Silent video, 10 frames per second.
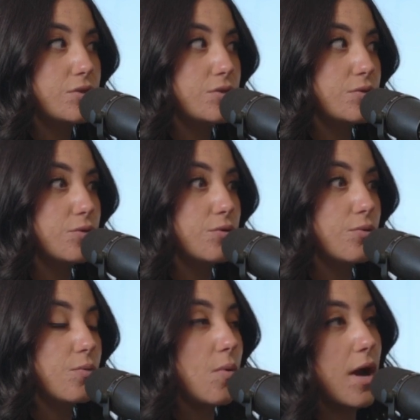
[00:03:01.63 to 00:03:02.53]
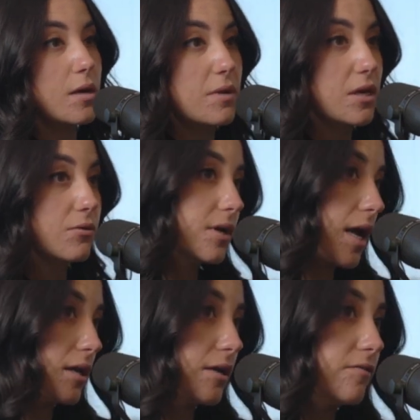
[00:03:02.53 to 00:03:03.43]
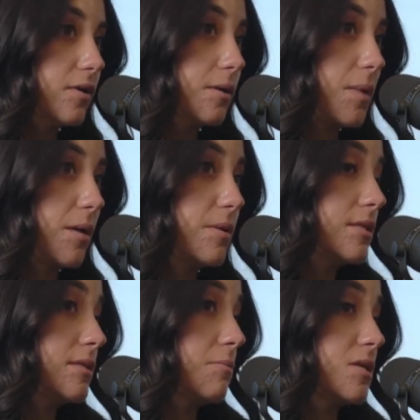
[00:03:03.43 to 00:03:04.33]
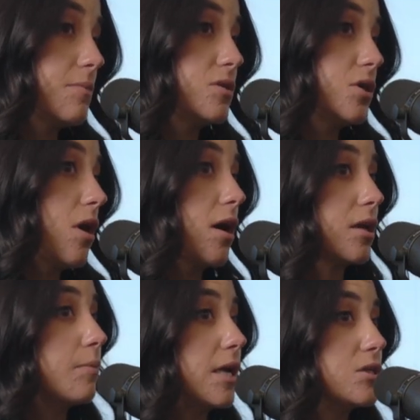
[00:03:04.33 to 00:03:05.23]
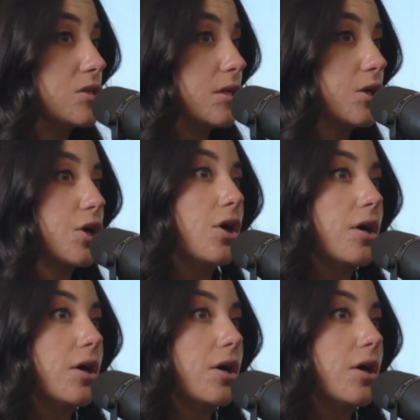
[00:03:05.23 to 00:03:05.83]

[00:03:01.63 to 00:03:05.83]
to, one, be creative, and maybe sometimes your occupation, your